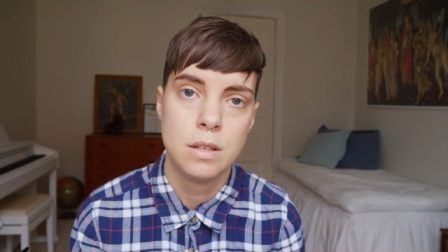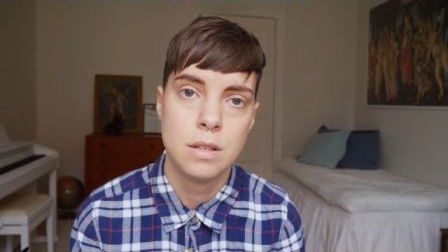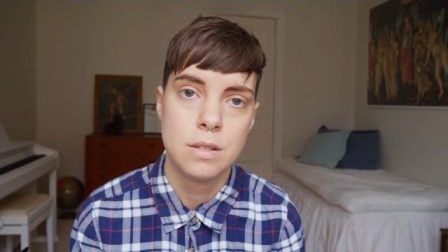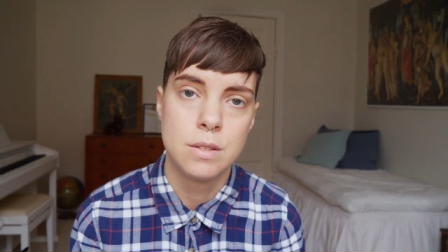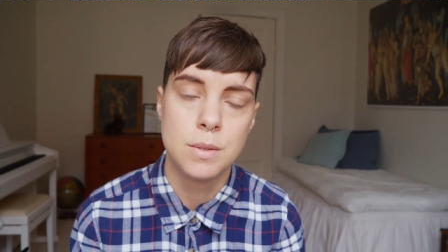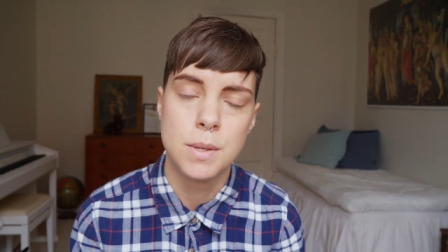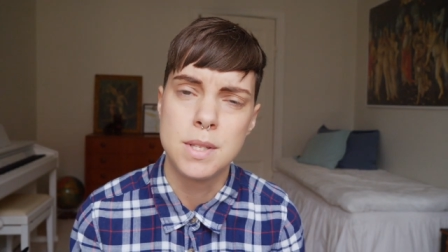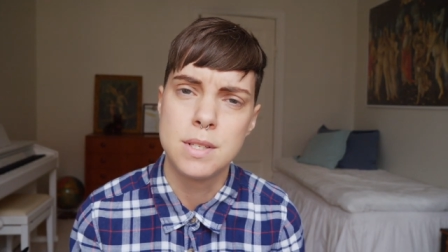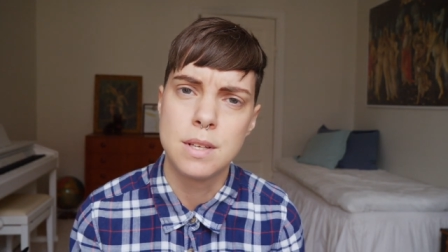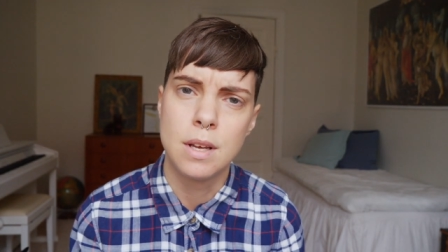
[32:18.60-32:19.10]

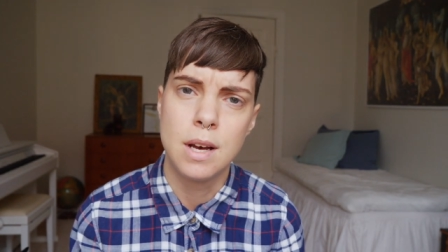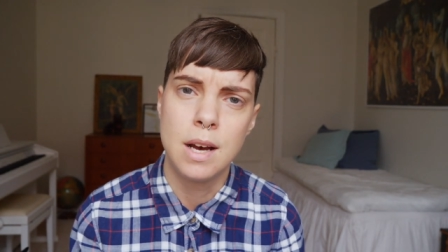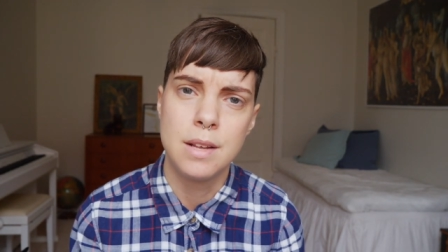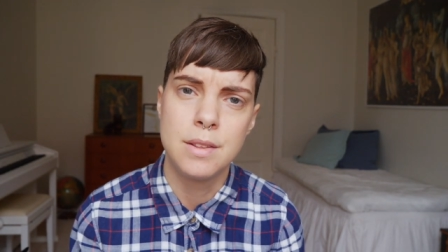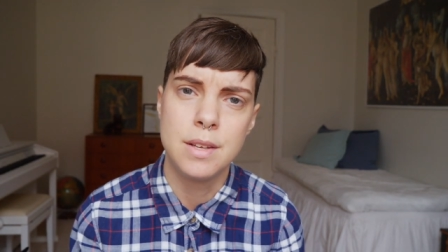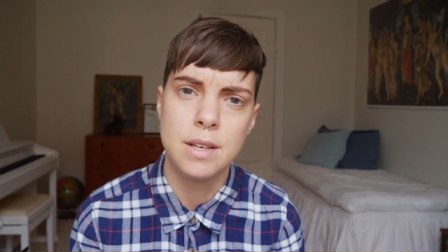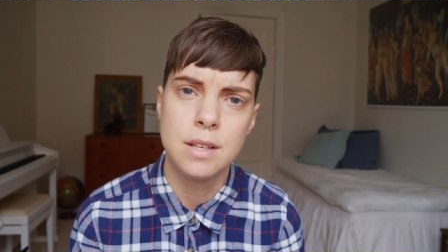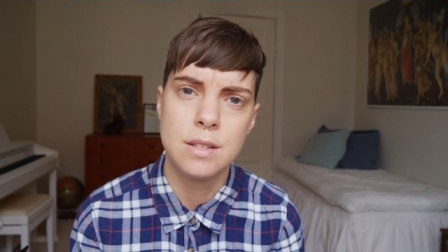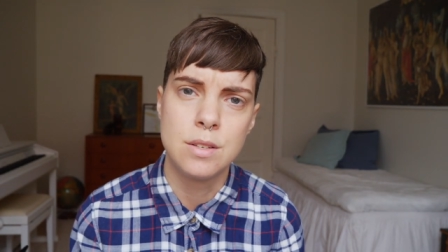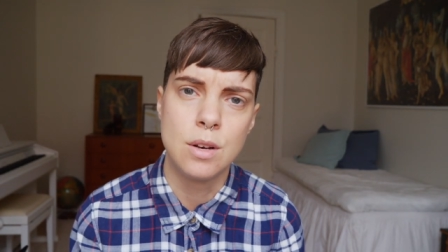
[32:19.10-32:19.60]
so it's i
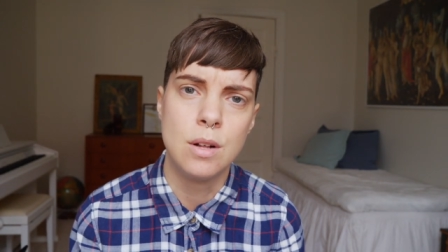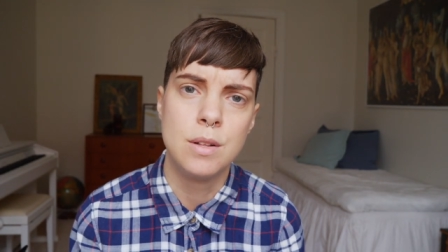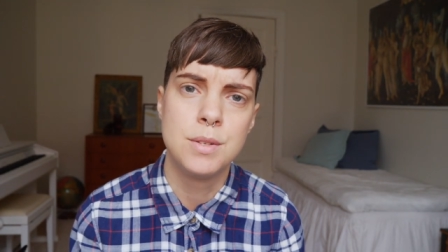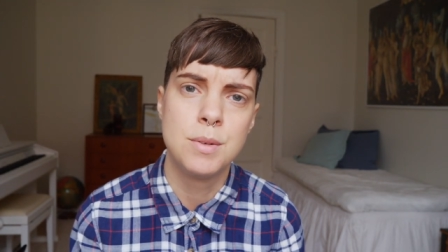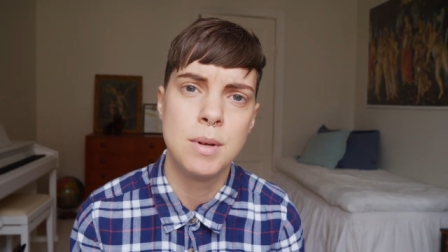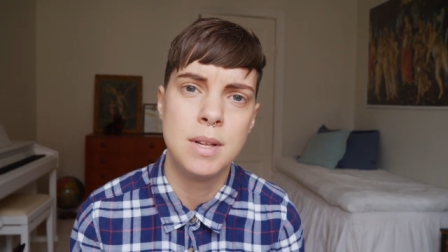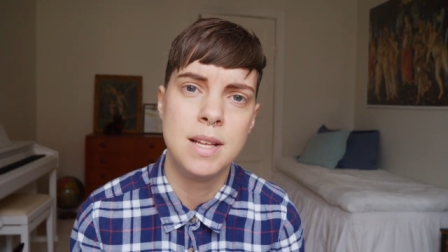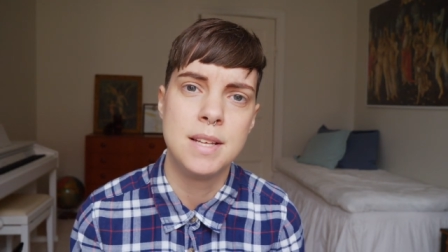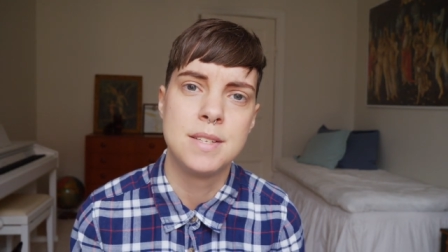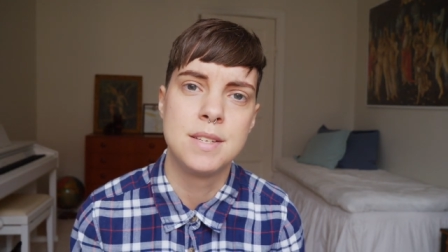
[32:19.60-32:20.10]
think it's
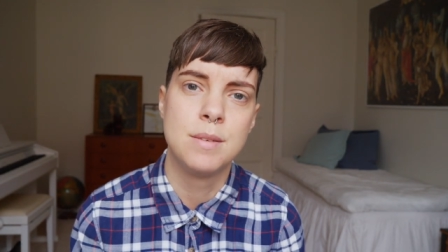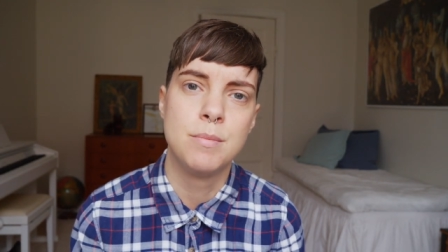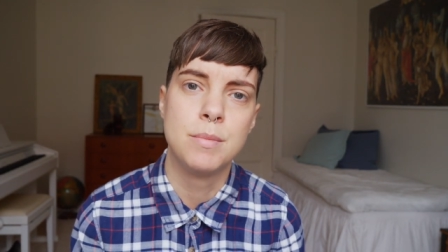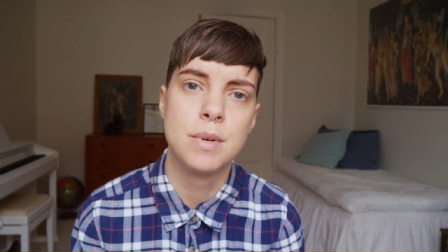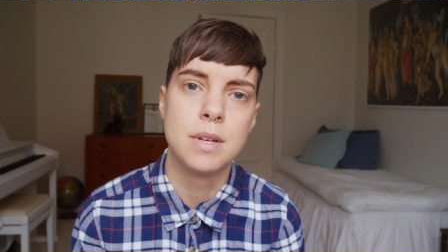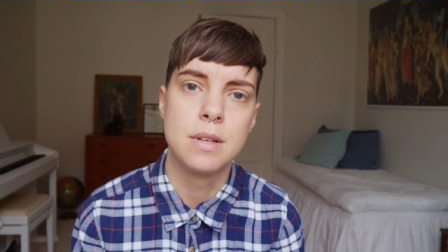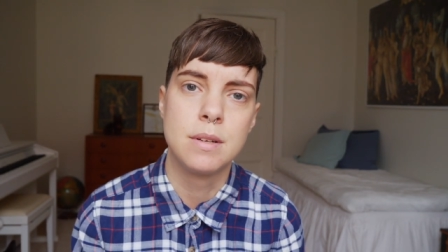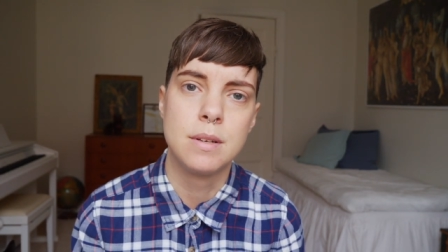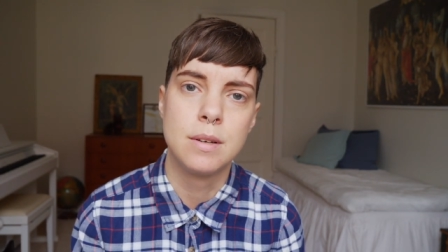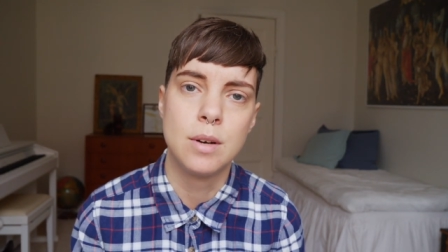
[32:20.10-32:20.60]
also a lesson
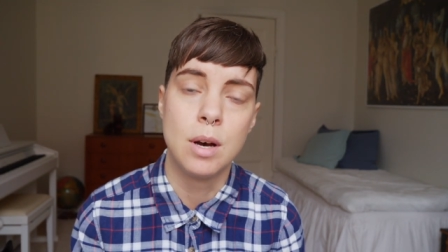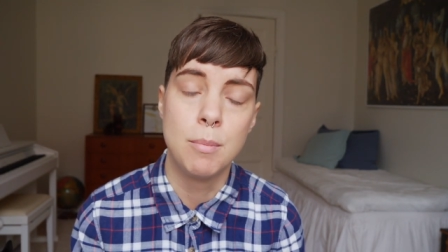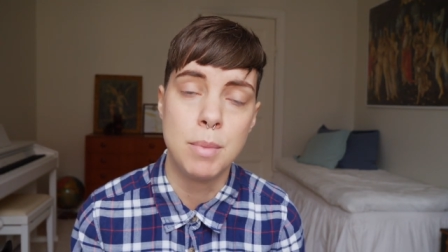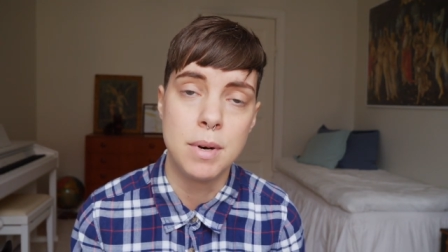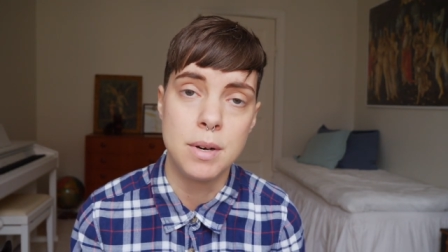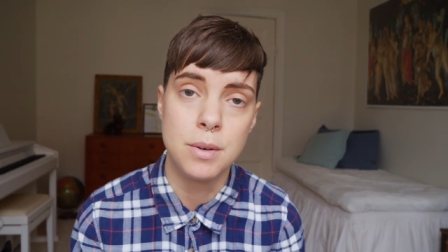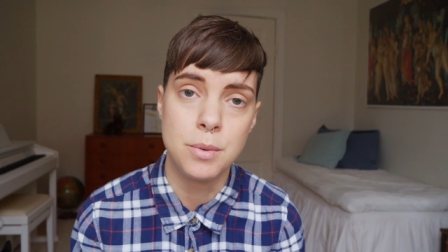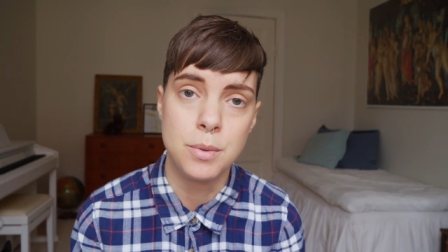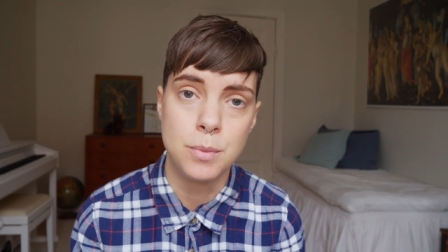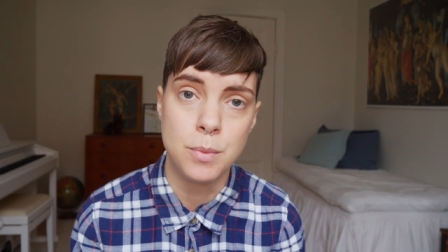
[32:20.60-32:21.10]
but
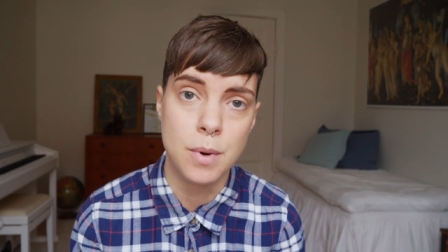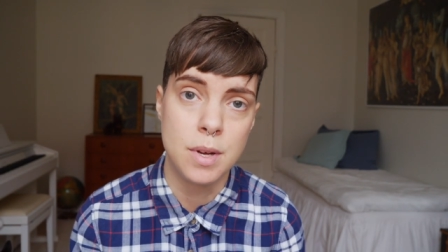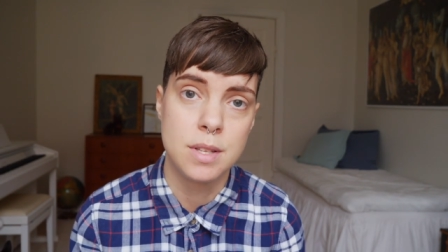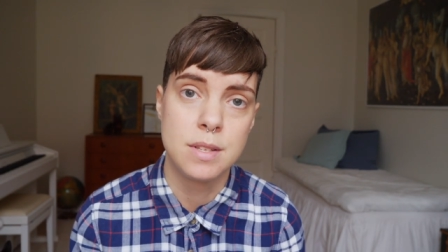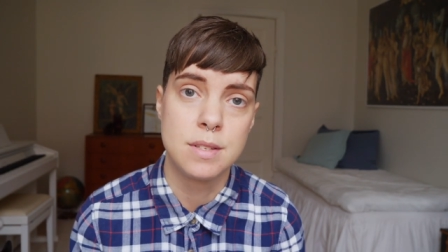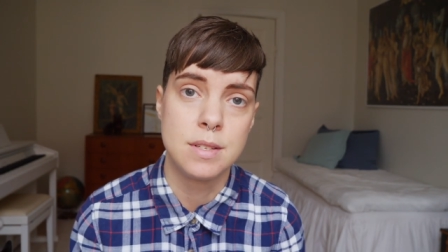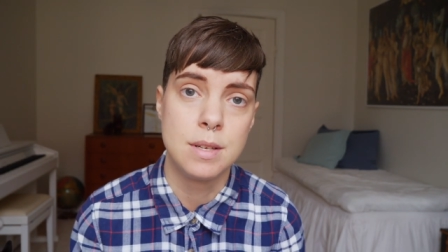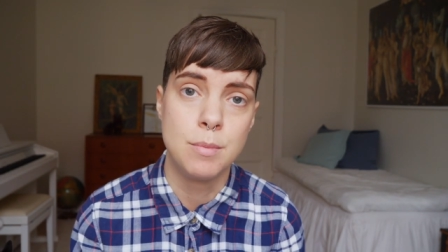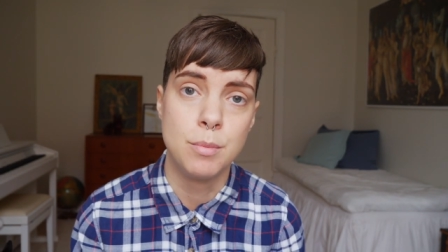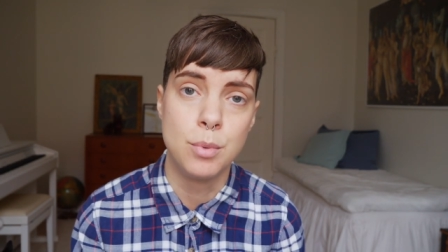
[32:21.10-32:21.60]
about
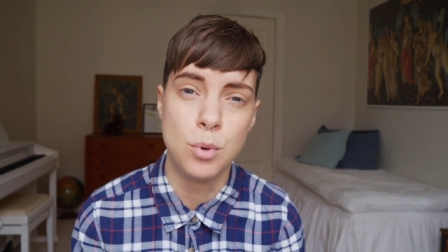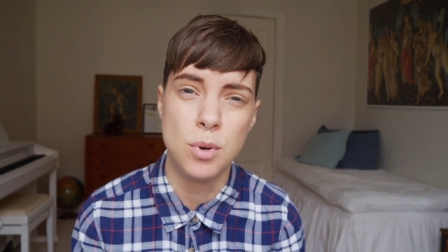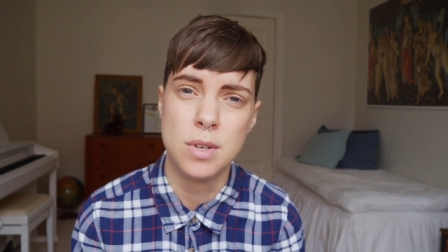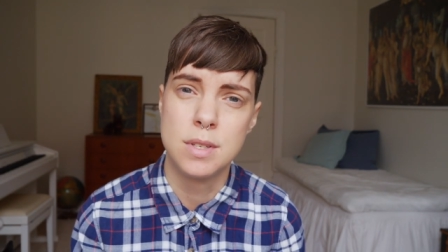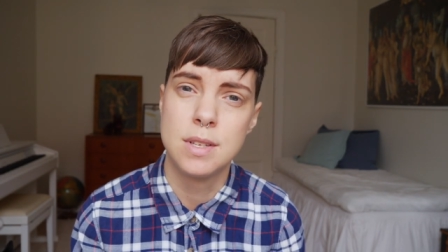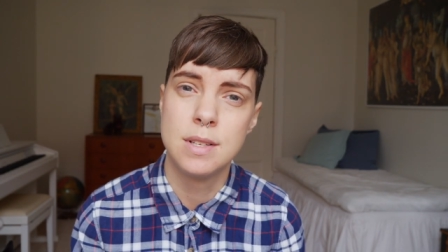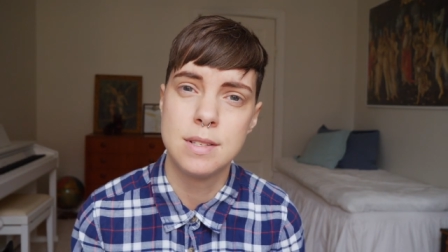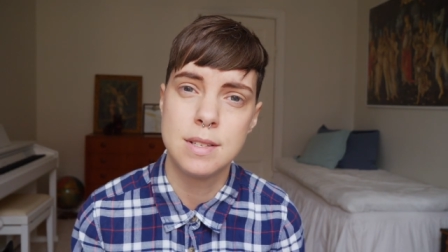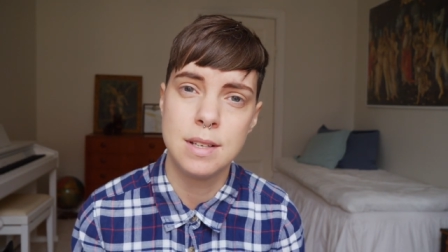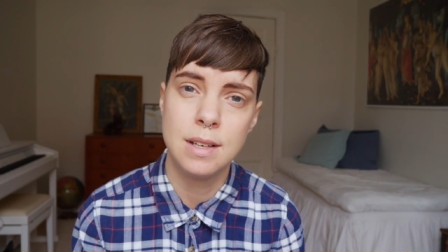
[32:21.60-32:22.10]
what's
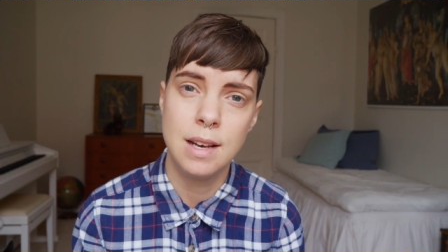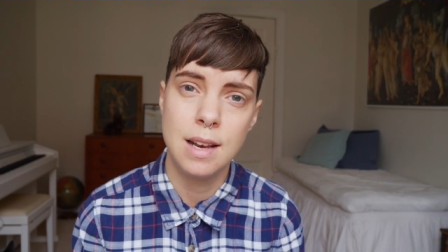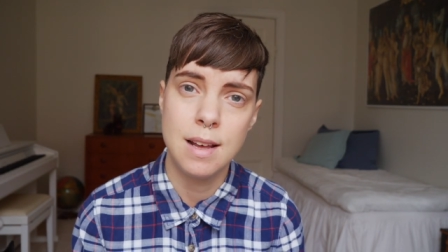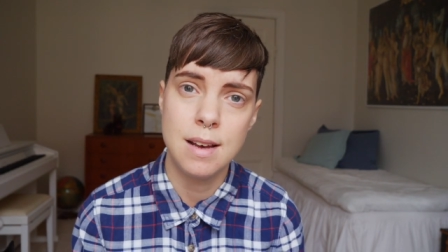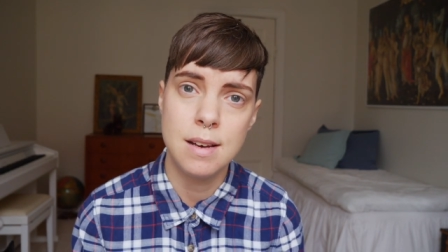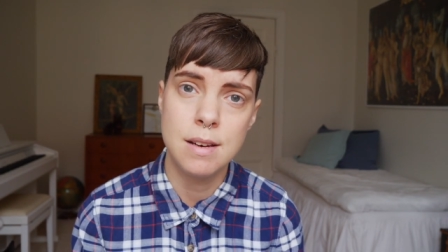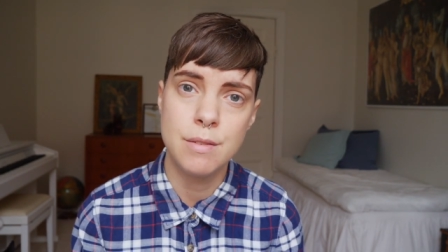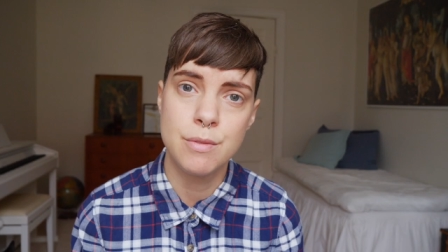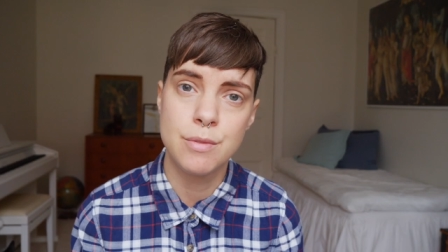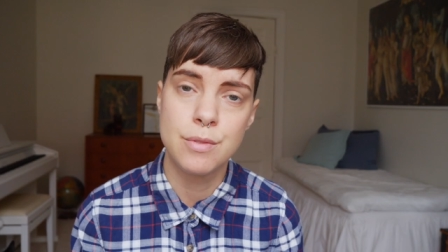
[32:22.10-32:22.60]
important in
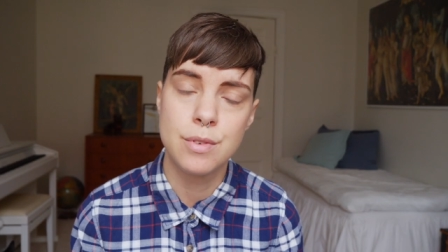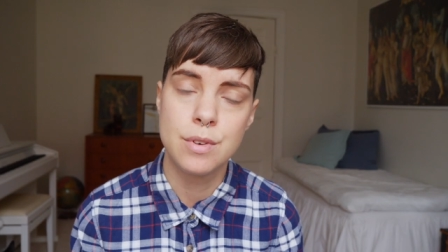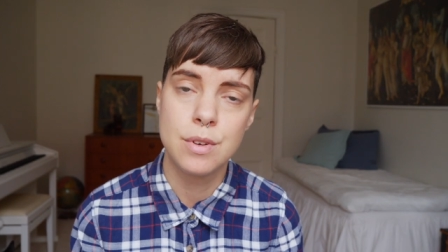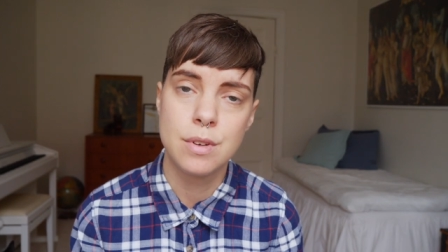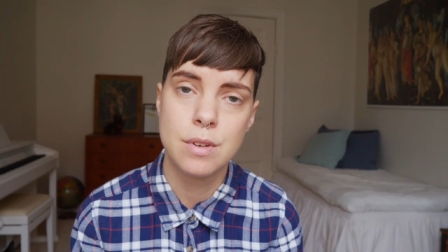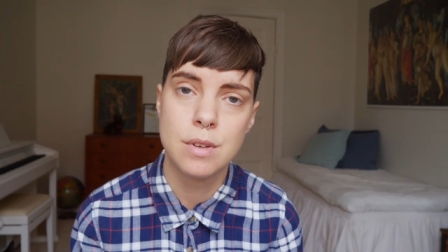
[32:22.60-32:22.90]
life